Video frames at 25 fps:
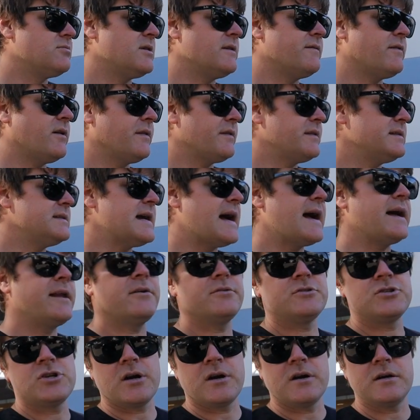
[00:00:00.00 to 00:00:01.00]
We have all the
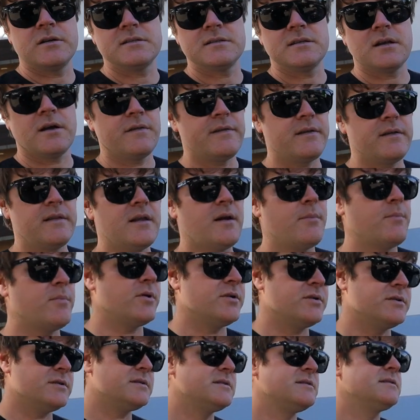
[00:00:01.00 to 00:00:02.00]
dyno charts, all the numbers.
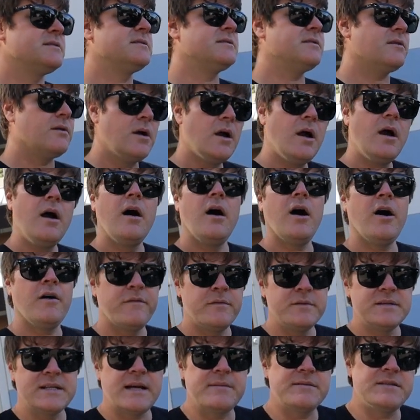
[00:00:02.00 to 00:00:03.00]
All from Top Secret. All
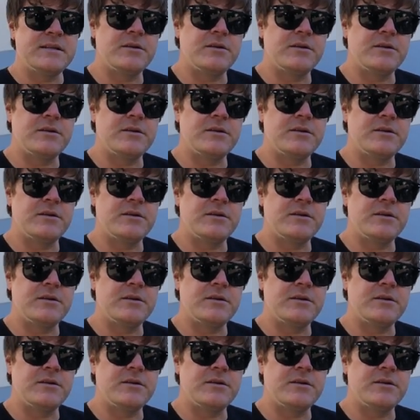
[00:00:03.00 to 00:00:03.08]
from Top